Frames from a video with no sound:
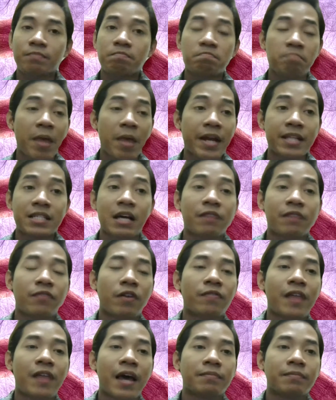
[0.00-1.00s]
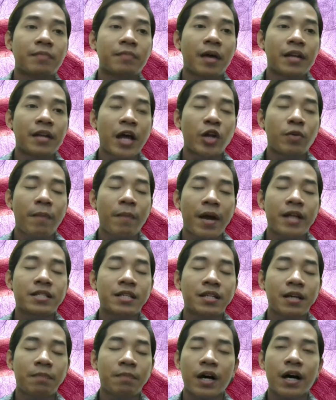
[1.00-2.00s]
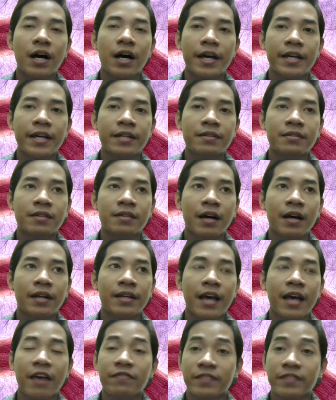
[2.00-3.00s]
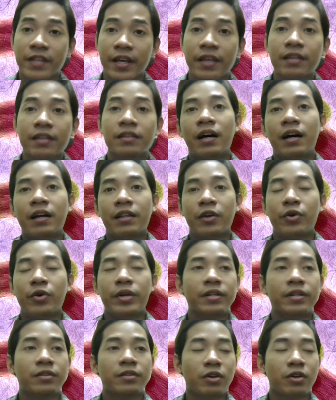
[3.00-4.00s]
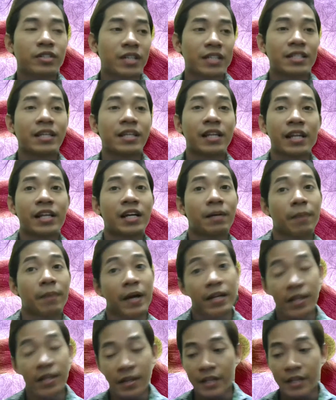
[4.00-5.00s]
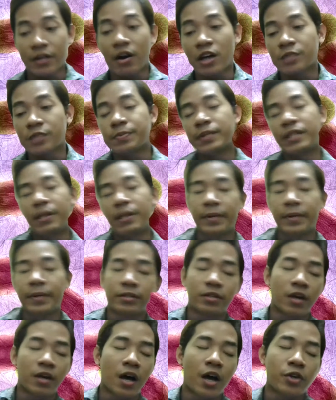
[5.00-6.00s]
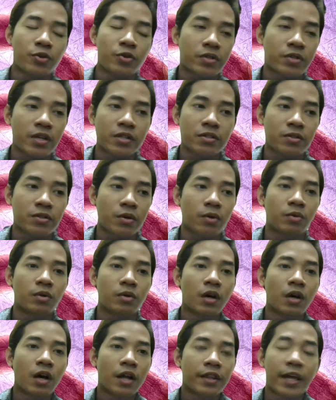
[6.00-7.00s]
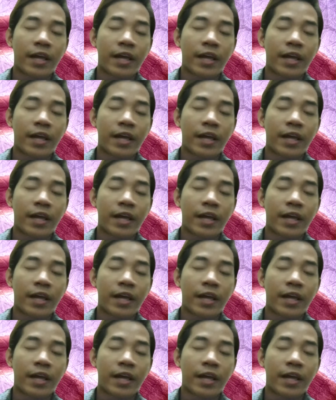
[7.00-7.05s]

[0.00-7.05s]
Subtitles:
many types of like nanomedicine approved in the FDA. They already not just in clinical, but in hospital have been use it. So they're